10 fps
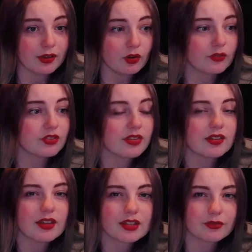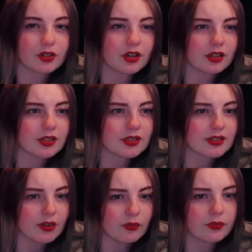Obviously, the Deskford Carnyx
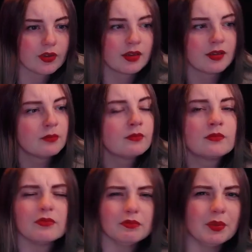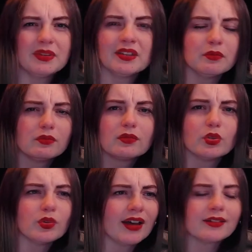itself maybe didn't
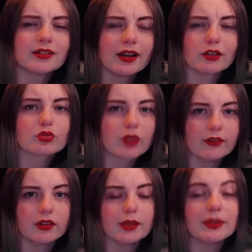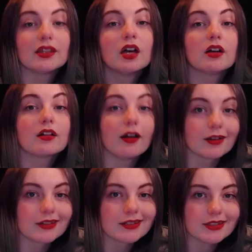do that entire travel. I mean,
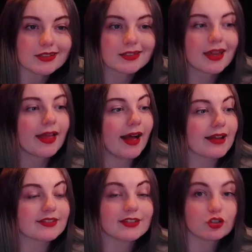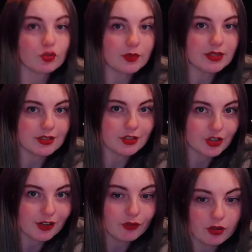carnyces as instruments in
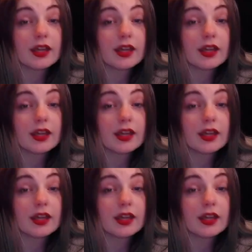general.